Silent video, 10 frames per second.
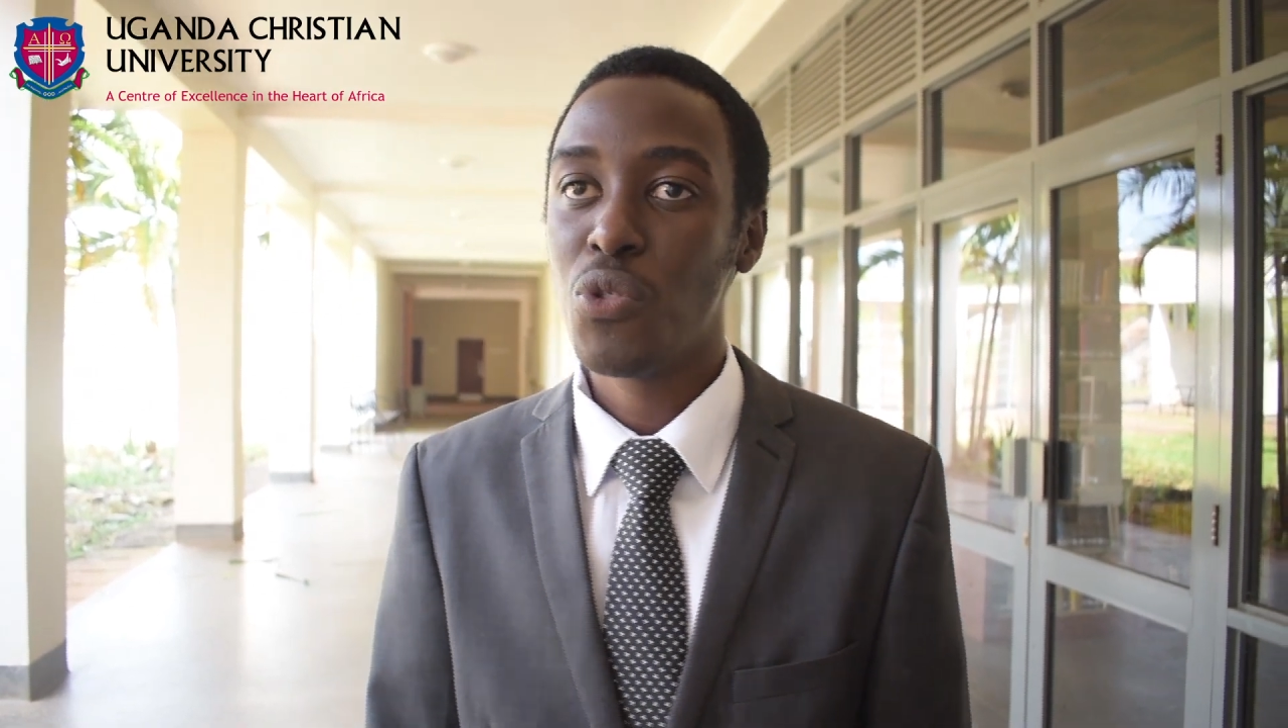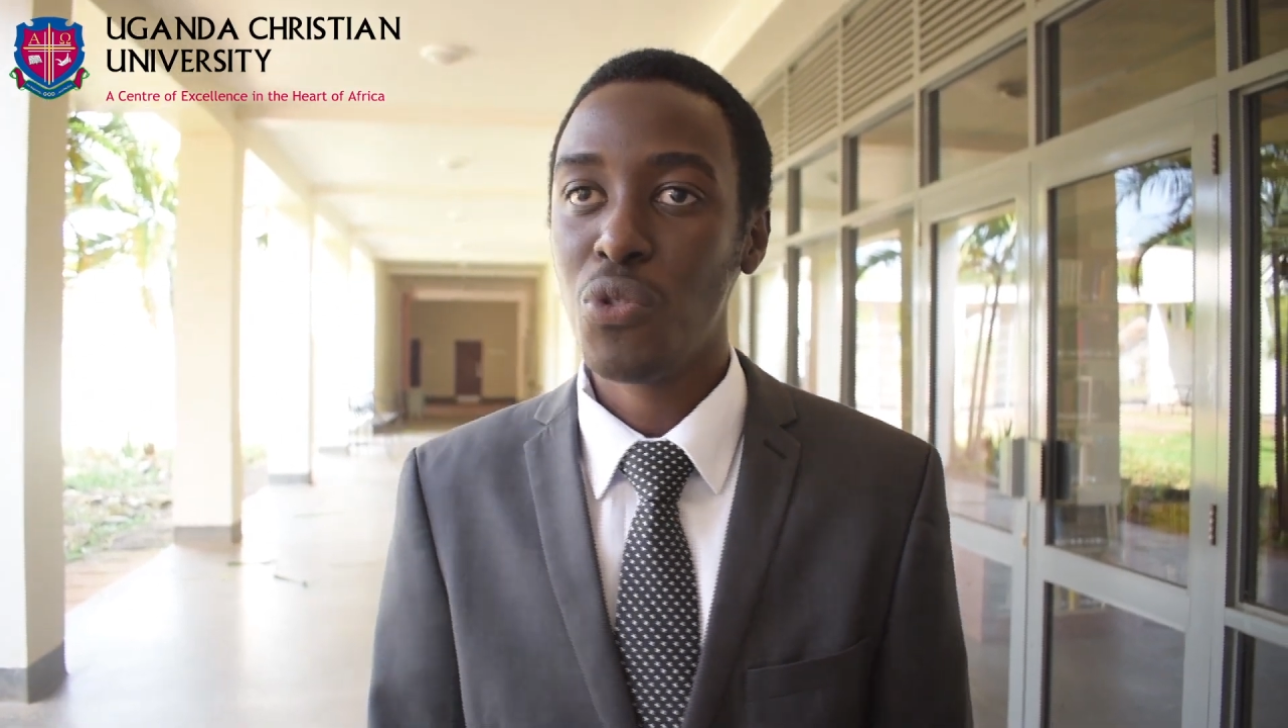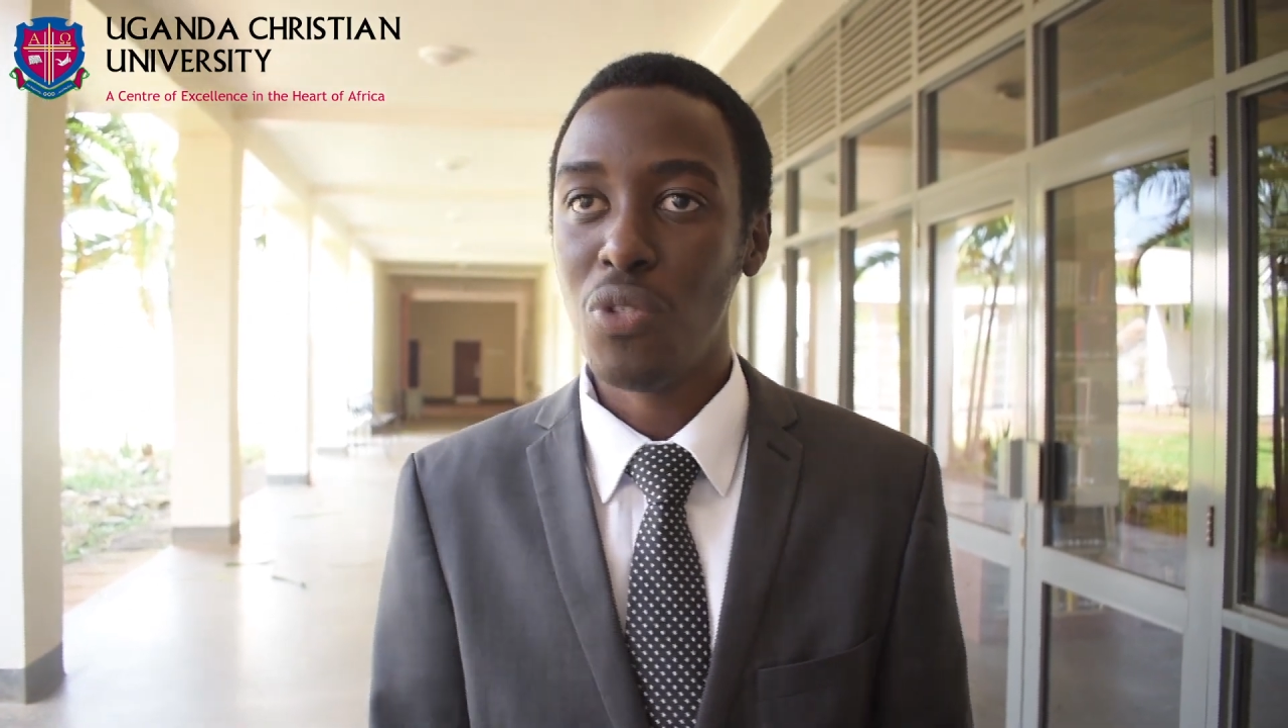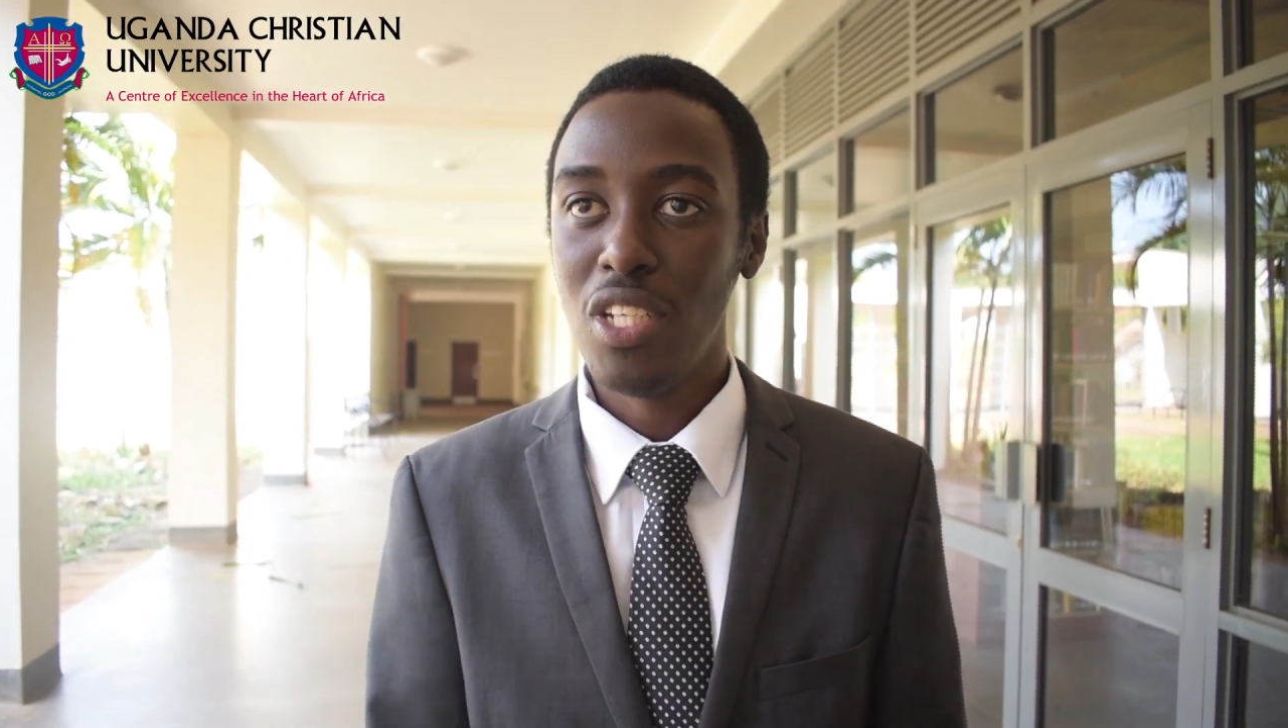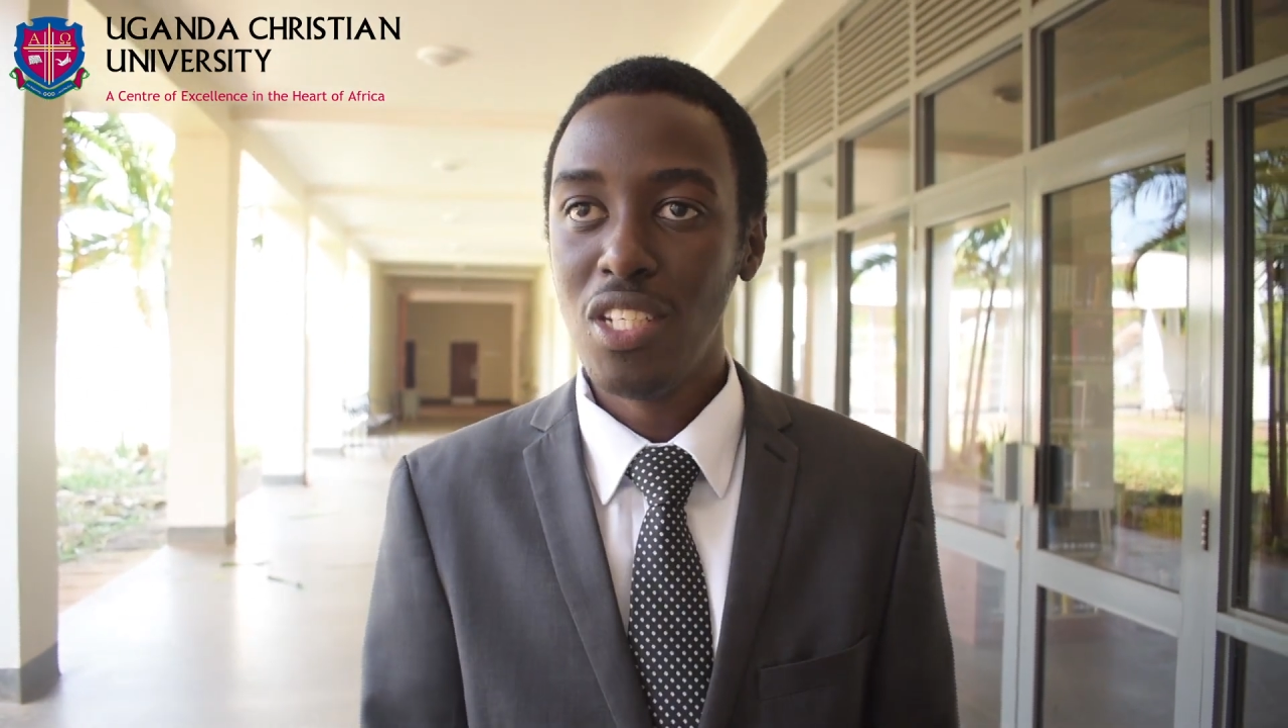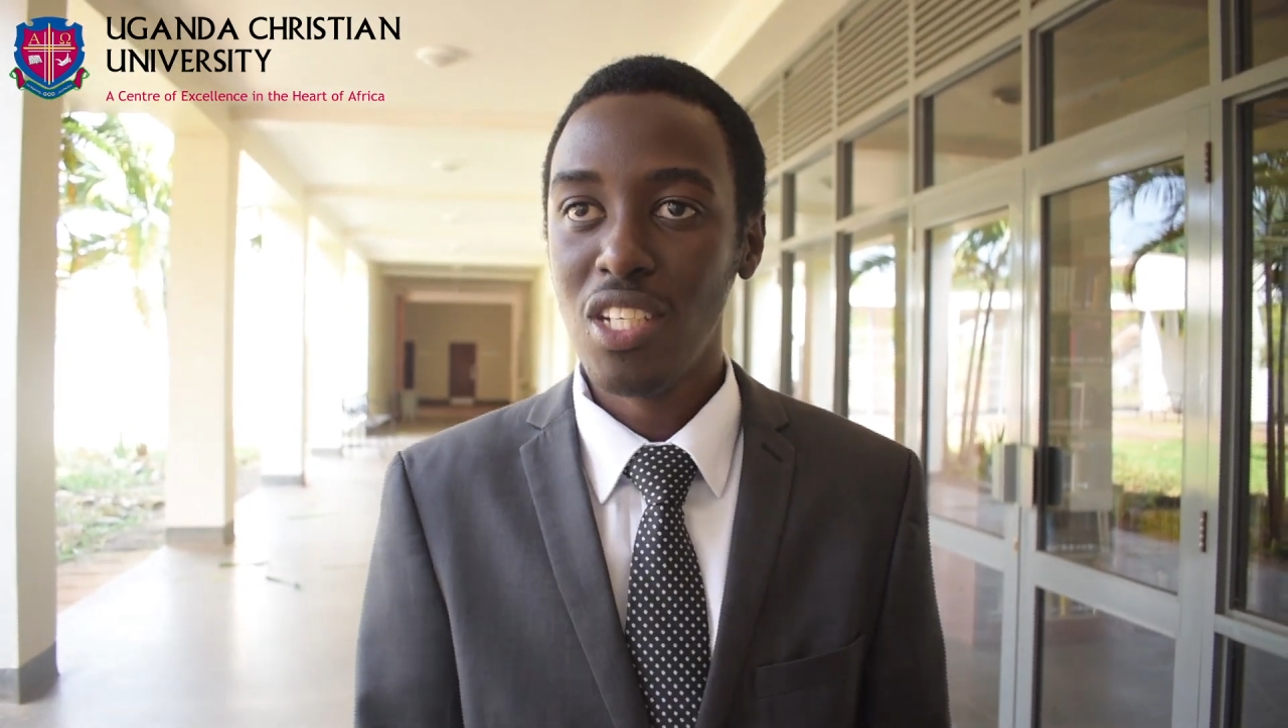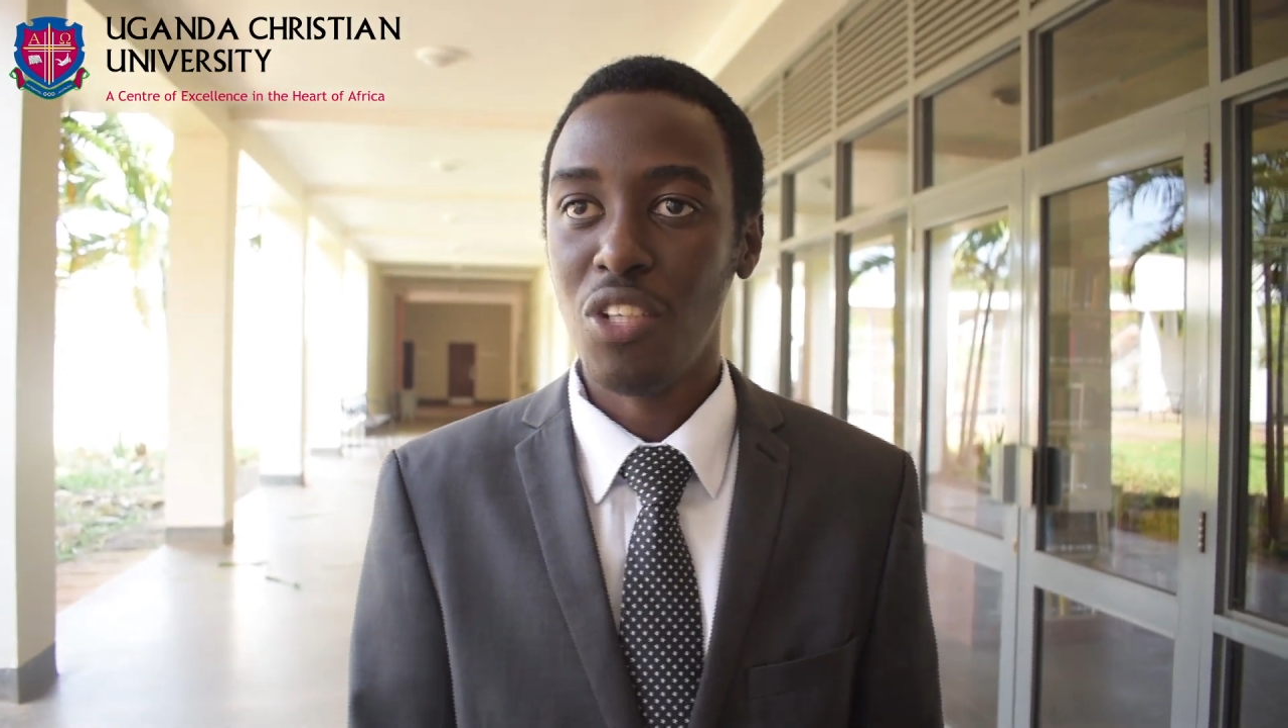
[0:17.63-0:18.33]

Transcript: student